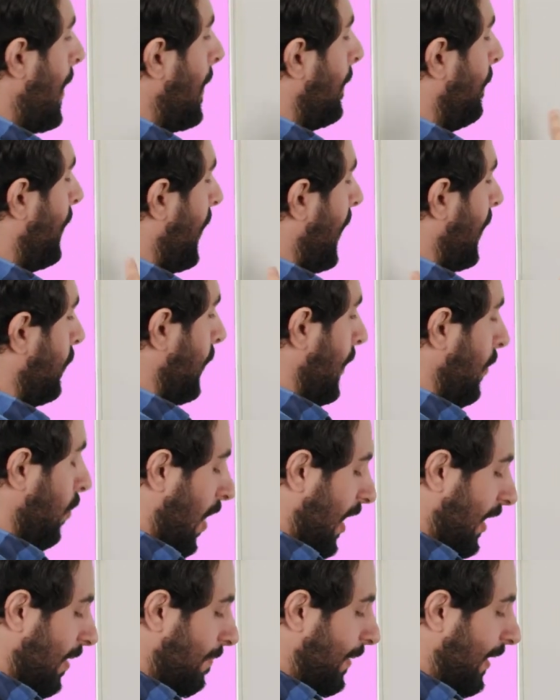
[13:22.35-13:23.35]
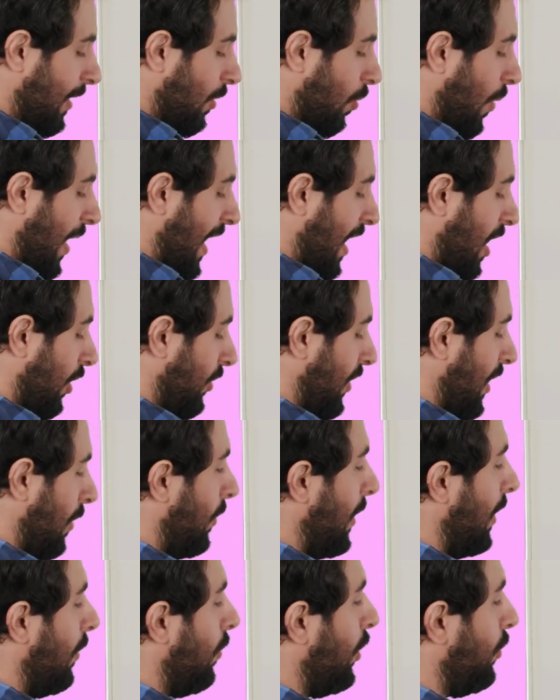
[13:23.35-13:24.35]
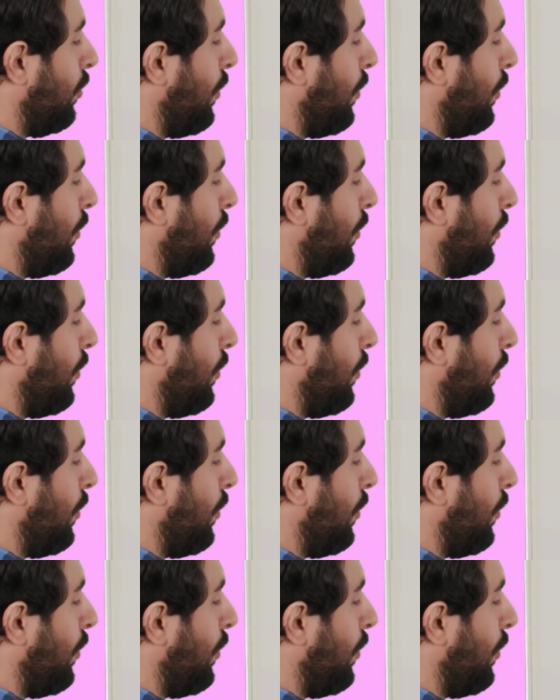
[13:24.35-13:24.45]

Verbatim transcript: but we want to be aware that we would